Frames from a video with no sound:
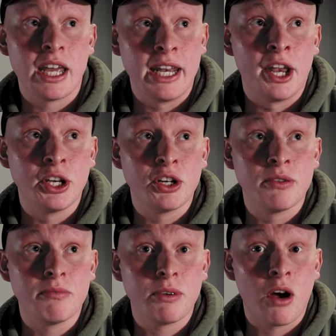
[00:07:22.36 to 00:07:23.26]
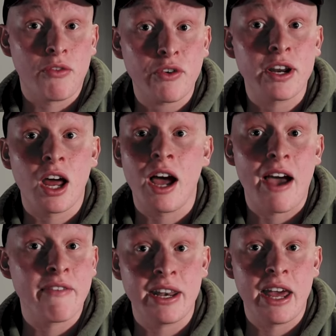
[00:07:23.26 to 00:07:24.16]
in london are free like i
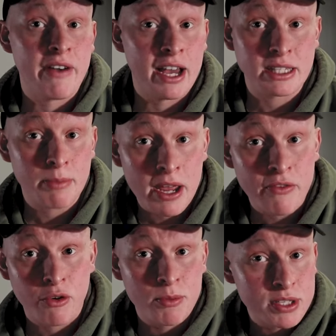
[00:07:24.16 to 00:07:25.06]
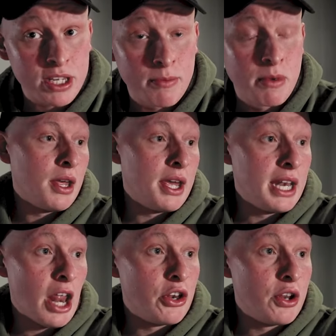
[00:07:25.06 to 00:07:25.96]
haven't ever had to pay for a museum uh,
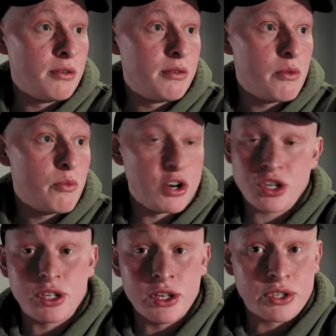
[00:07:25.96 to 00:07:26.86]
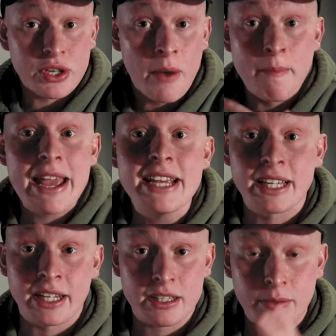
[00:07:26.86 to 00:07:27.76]
in london which is
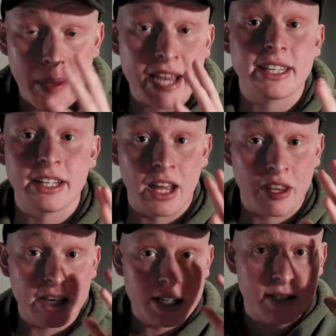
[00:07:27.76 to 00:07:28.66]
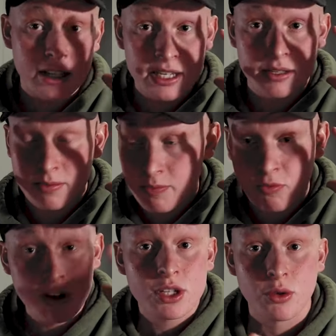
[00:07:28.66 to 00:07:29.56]
amazing it's the best thing that these these
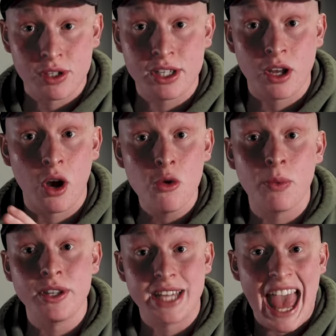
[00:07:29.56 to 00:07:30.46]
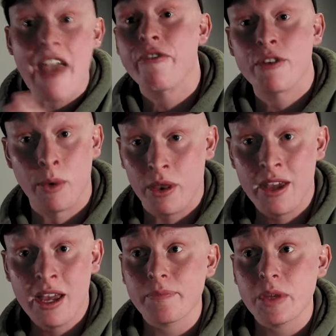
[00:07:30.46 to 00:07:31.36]
resources are open to everyone
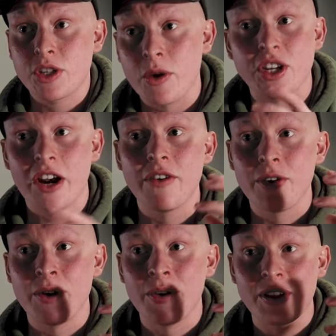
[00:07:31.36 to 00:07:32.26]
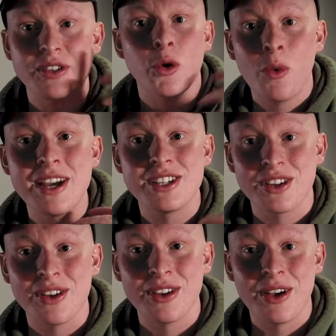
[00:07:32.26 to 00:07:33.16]
so it's kind of a, that's always
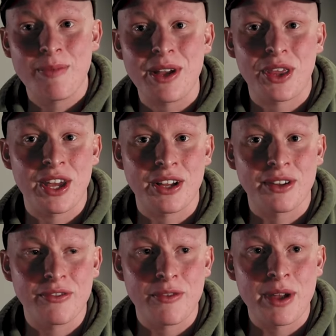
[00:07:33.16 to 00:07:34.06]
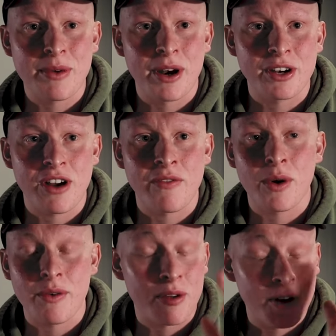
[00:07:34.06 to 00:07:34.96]
a, a big thing for me when I
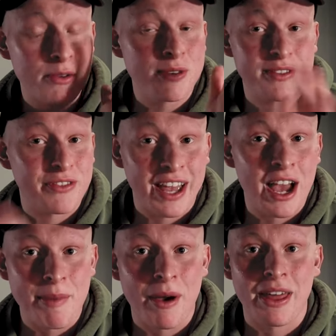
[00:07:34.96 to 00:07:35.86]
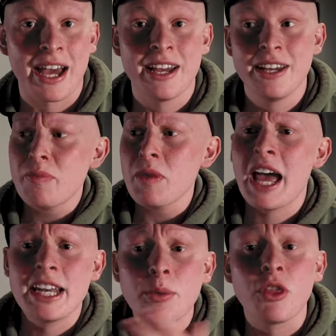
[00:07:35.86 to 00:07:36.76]
travel. I, I always forget about that.
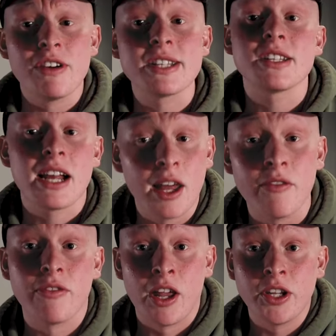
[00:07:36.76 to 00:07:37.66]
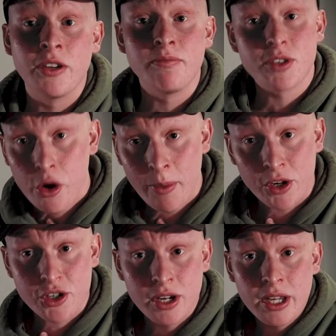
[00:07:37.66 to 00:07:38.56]
And it's one of the reasons I love London so
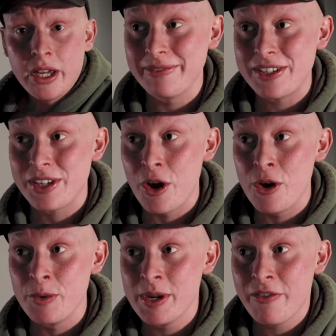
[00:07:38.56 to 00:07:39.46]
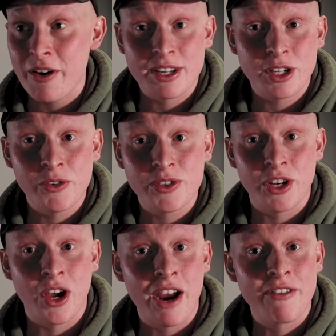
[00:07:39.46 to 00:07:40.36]
much. So we found ourselves
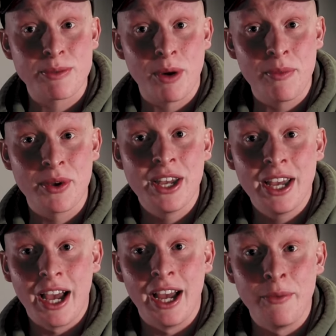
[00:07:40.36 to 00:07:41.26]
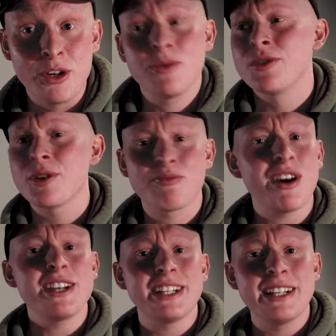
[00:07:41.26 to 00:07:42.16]
an Irish pub, uh, which was
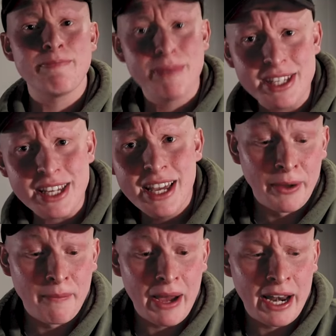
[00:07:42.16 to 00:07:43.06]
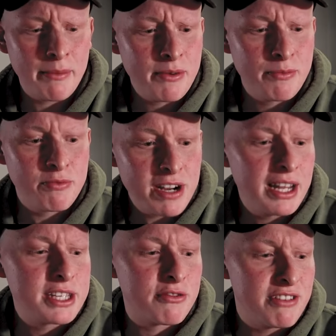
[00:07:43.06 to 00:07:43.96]
surprisingly busy. Um, and then we
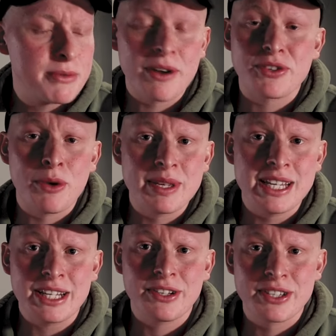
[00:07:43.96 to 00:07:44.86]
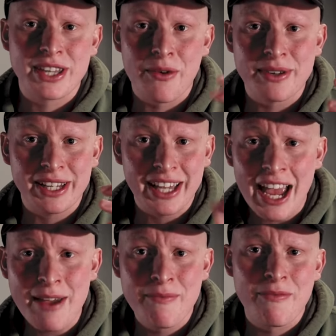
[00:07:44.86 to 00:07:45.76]
realised the reason why it was so busy is because there was a
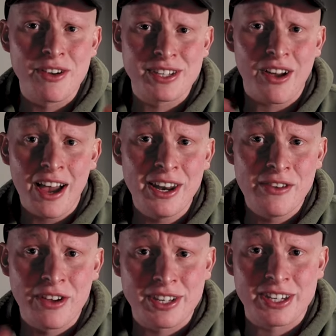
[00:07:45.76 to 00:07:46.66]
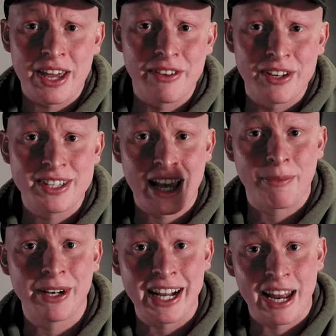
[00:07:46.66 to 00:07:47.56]
game versus Ireland versus Netherlands
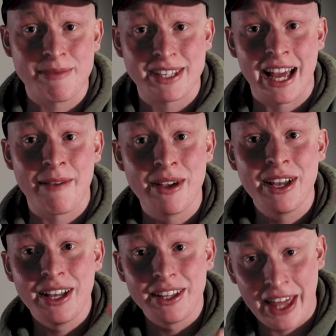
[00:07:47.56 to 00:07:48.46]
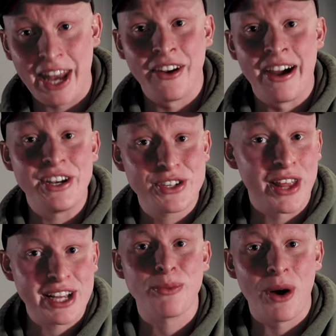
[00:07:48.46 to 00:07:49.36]
happening in Amsterdam that night. So
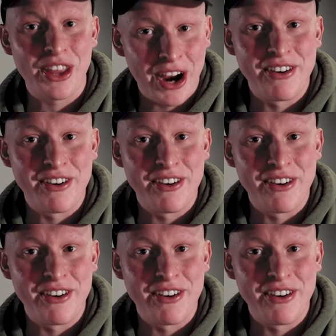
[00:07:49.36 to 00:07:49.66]
that's why the